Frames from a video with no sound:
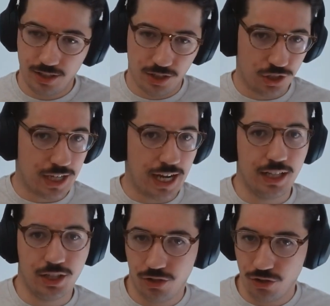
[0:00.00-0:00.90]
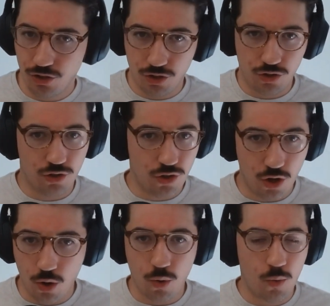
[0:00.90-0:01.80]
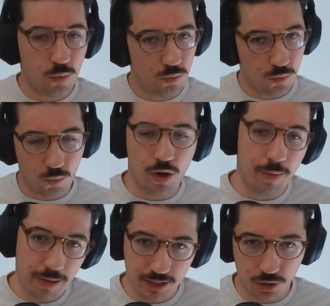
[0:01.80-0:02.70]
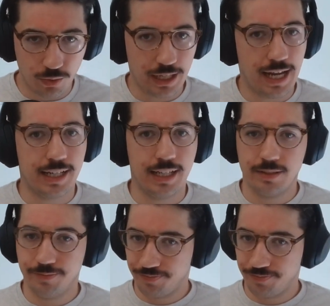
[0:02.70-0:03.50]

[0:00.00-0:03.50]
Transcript: You got to know what makes a great edit.